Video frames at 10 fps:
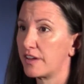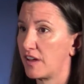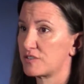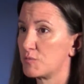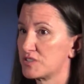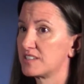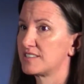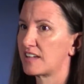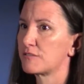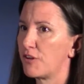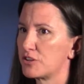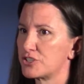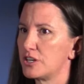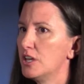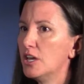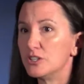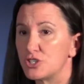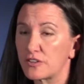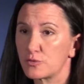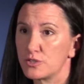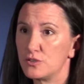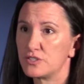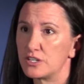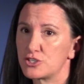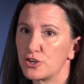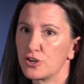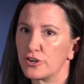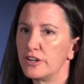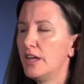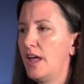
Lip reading: the customer success function just reducing churn,